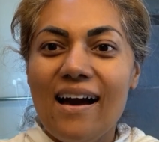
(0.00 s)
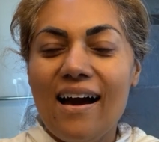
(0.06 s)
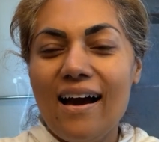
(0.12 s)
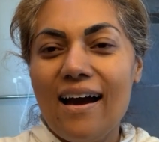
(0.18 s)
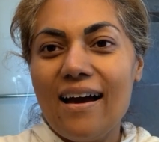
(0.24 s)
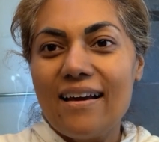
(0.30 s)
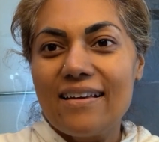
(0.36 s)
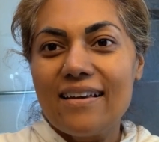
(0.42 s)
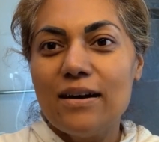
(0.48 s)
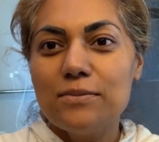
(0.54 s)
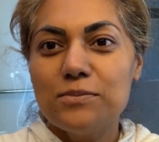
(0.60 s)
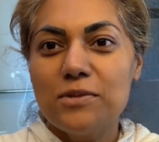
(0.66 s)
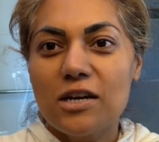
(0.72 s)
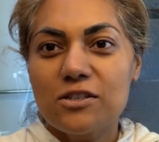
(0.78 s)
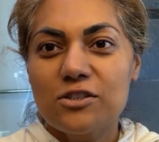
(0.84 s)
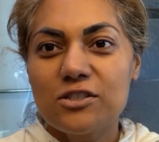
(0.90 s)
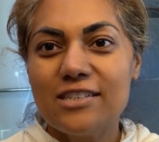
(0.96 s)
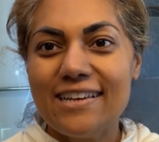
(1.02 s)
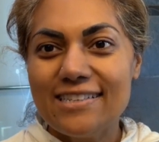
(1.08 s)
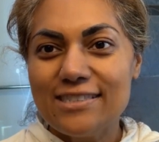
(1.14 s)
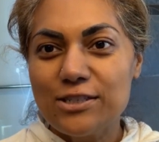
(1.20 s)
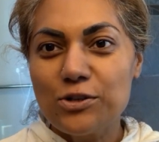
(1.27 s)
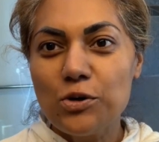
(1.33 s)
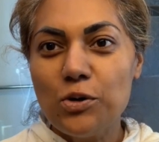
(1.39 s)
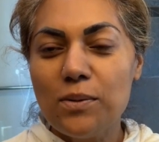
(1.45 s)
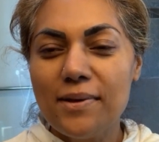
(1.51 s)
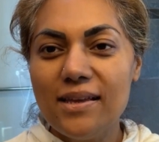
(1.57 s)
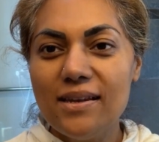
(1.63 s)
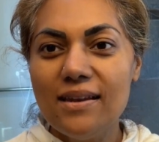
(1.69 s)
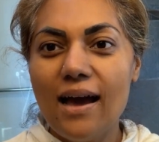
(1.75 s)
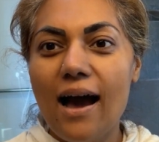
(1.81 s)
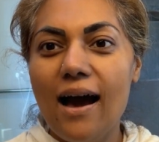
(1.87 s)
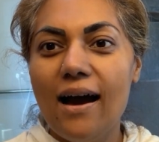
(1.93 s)
Hi, I'm Dr. Tansy
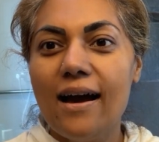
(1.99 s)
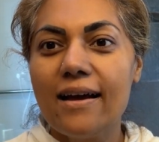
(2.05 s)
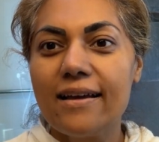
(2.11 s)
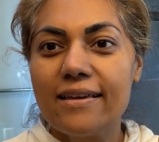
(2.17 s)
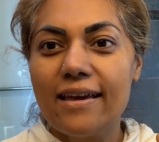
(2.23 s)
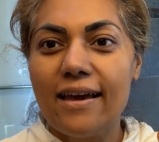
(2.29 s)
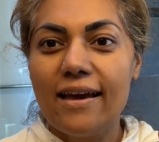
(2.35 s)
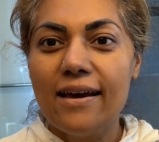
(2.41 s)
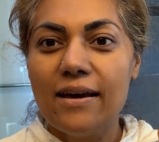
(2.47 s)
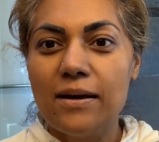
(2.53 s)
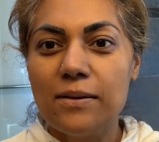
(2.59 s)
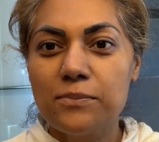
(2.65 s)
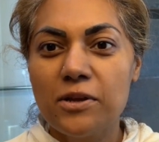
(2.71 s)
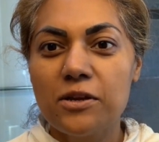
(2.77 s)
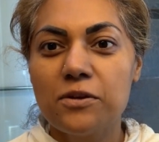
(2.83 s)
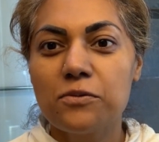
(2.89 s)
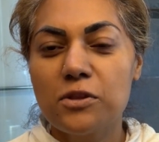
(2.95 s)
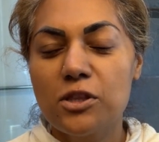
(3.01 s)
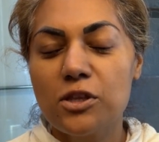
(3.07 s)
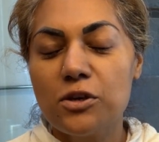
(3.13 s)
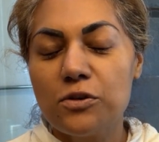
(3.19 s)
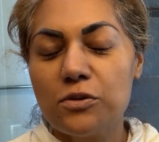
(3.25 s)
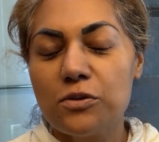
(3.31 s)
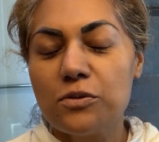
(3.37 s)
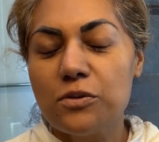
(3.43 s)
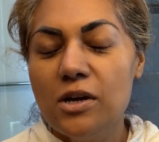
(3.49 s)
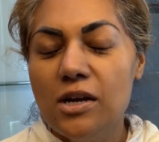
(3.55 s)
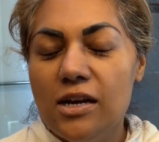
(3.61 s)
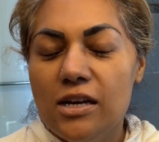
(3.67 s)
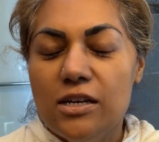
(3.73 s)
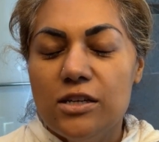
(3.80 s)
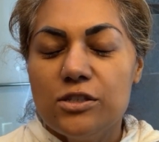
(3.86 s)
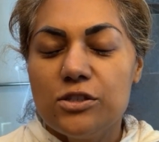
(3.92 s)
Coleman. I am here with you.
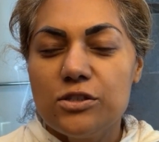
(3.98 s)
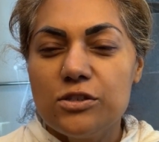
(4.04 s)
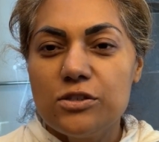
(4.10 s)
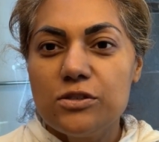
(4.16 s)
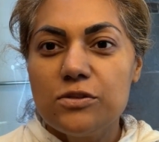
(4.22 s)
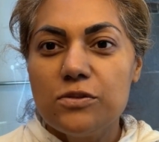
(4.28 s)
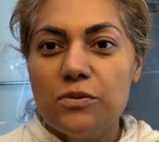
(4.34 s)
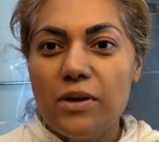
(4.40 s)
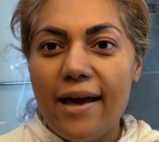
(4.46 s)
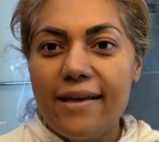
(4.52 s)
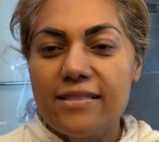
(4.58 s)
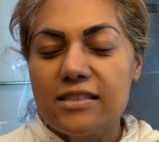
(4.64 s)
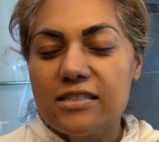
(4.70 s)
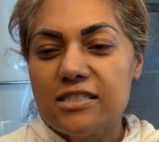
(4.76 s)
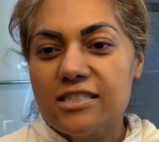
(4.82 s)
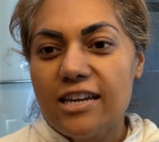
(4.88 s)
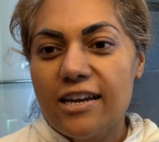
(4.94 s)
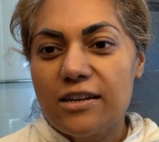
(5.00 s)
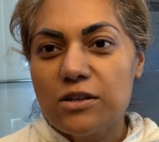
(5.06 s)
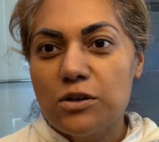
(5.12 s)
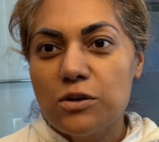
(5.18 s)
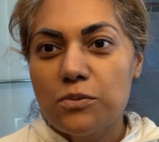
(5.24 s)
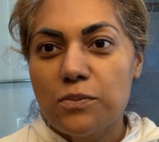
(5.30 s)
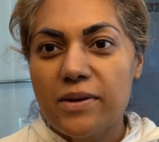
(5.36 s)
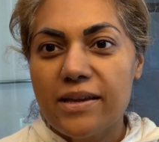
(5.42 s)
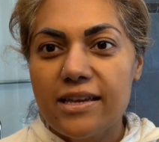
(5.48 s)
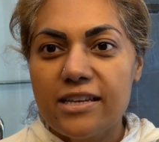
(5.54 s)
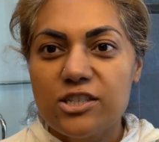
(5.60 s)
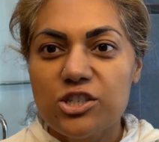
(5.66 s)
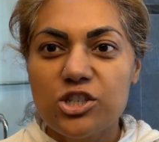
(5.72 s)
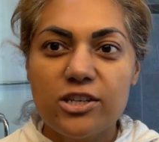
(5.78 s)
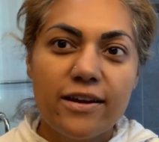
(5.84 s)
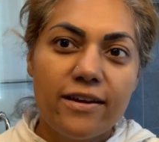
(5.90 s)
At this channel, we
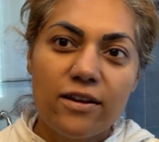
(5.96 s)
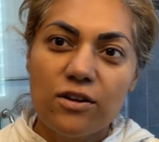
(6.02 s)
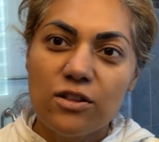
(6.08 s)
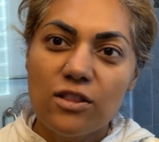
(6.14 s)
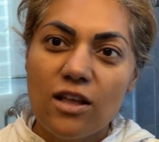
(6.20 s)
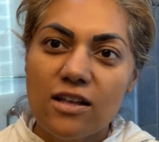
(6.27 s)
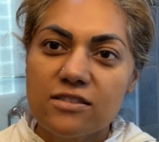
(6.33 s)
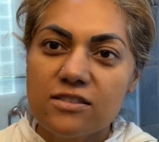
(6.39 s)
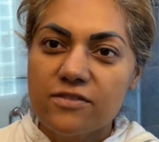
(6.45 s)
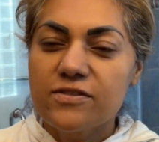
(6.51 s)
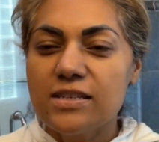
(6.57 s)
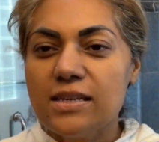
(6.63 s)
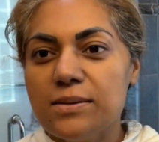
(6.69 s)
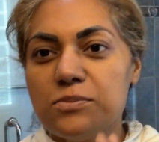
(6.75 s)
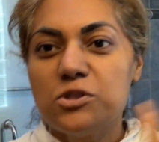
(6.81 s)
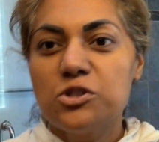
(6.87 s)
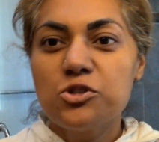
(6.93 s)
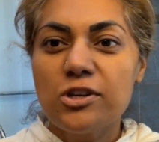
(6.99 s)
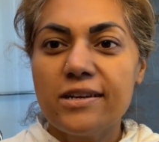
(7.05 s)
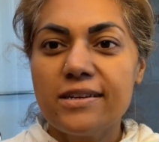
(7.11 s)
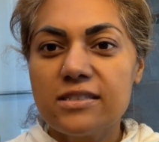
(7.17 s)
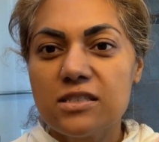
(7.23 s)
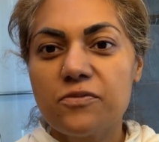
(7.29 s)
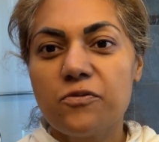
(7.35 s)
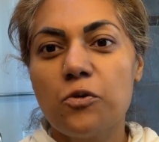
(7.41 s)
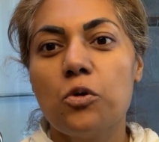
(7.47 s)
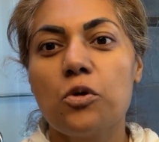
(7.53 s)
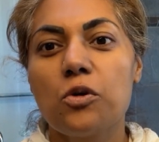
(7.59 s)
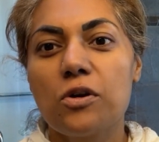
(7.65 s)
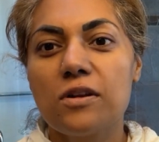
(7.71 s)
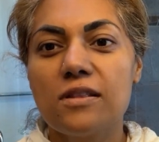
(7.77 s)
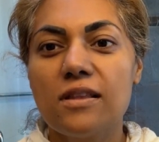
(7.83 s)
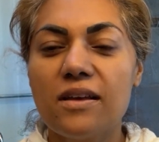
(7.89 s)
share lots of tips, tricks
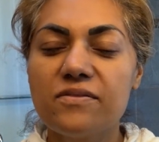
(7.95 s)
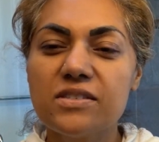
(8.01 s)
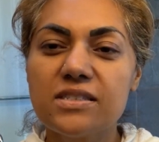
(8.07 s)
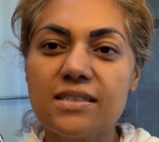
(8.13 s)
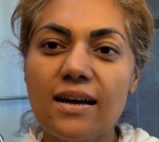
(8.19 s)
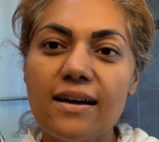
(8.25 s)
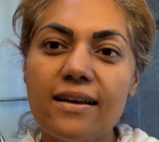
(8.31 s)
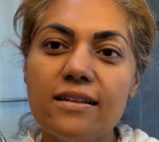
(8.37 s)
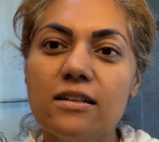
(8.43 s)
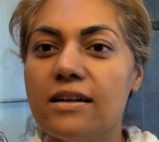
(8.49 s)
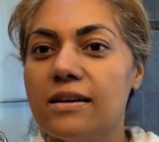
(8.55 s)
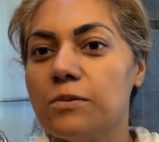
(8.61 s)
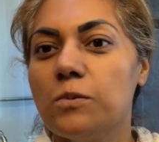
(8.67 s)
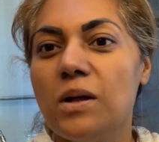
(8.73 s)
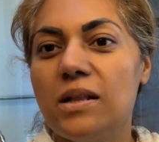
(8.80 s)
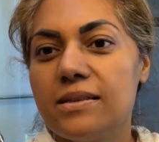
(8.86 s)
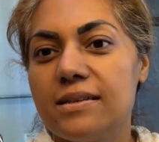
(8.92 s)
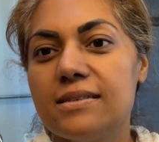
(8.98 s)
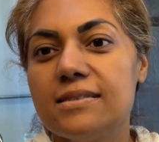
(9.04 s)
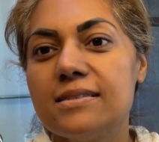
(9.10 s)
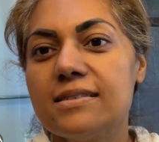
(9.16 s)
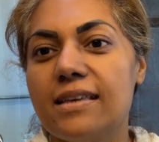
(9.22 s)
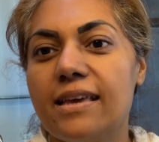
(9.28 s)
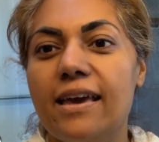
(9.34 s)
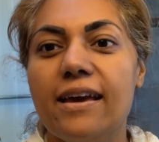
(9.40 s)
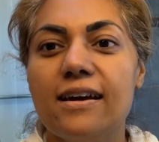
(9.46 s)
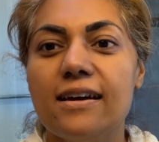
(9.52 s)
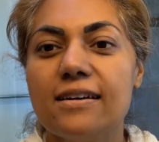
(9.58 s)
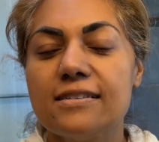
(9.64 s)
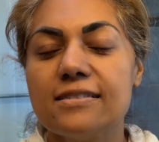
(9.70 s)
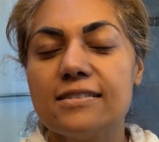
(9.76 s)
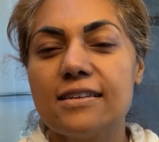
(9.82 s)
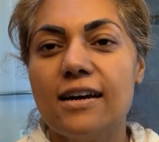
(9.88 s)
for lifestyle and wellness.
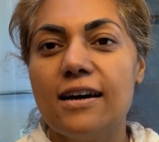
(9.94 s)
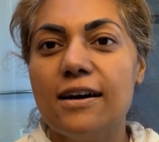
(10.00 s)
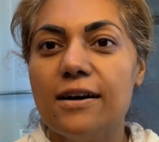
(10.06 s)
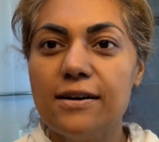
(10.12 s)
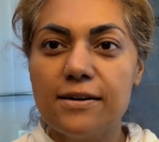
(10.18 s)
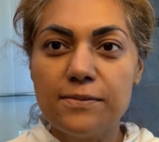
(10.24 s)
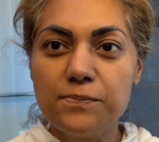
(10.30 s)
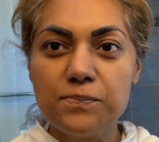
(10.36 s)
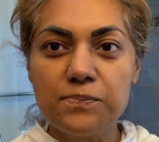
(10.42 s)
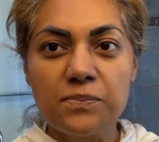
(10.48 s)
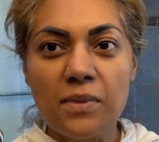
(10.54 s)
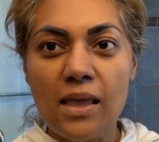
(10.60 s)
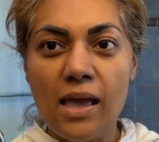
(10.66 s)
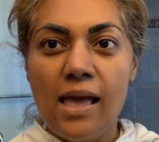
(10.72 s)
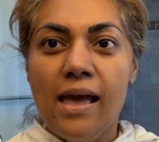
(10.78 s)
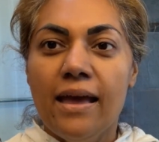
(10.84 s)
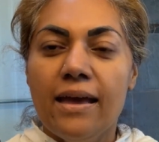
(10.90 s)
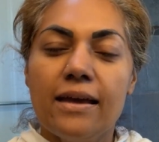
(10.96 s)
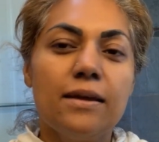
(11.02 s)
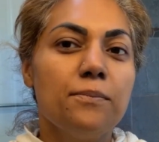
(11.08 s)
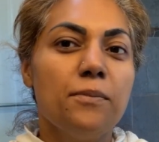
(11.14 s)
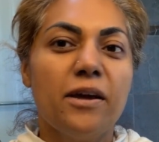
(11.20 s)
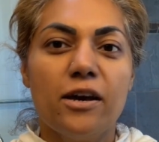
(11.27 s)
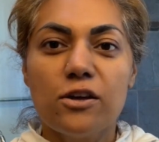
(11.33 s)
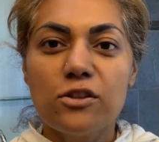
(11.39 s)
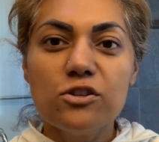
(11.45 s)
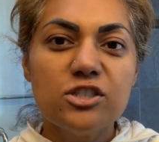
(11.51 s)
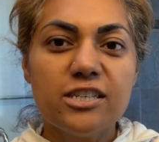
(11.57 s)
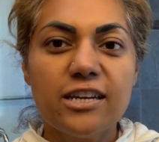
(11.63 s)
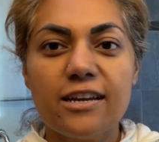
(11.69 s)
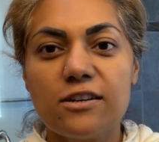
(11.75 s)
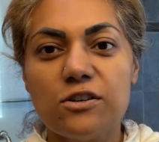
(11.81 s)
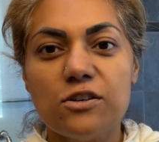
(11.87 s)
And in my other
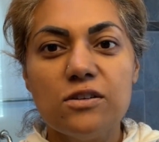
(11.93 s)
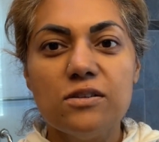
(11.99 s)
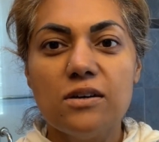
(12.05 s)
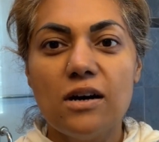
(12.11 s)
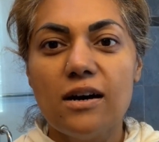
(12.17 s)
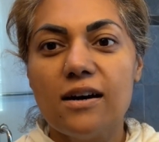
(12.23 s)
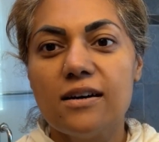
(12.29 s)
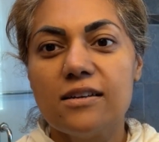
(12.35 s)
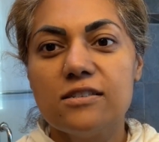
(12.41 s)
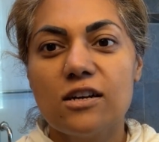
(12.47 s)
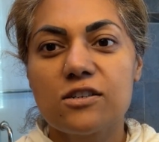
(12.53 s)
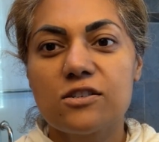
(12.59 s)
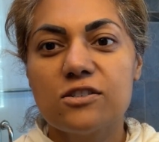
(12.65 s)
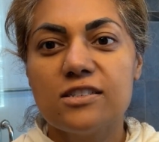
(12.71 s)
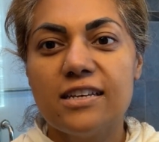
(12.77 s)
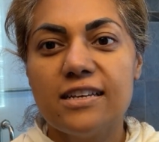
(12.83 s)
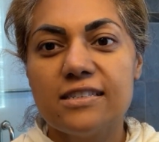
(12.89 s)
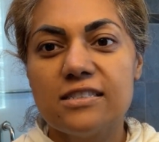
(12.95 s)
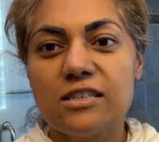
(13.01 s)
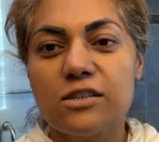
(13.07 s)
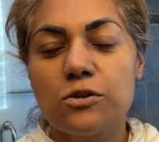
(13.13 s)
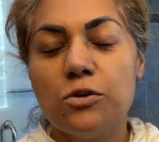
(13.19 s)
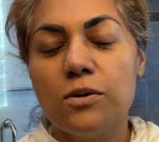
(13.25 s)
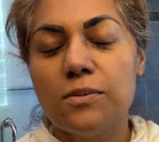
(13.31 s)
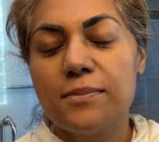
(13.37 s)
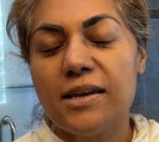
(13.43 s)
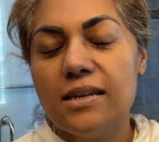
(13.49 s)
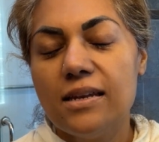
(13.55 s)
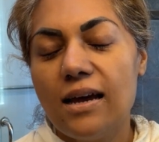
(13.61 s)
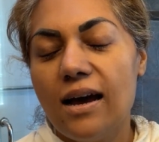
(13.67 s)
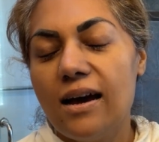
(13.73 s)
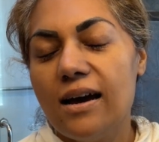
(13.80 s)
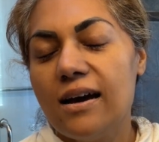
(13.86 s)
channel, Dr. Tansy
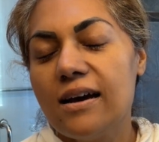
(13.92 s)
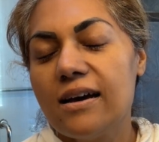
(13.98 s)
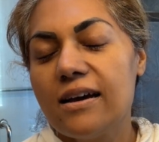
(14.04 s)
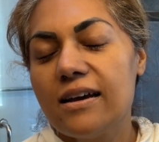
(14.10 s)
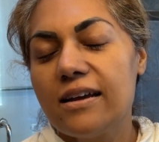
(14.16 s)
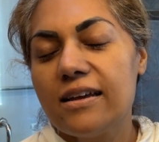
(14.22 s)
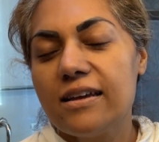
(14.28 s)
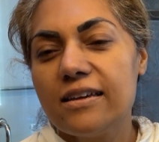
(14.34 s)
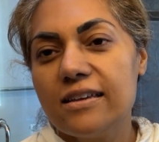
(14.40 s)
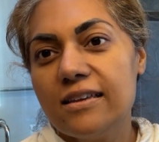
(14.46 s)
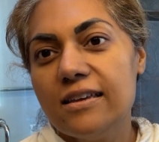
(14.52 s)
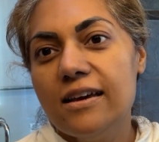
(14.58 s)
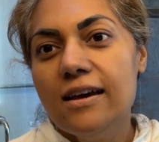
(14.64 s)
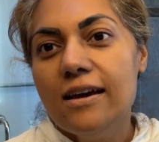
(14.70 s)
Coleman, I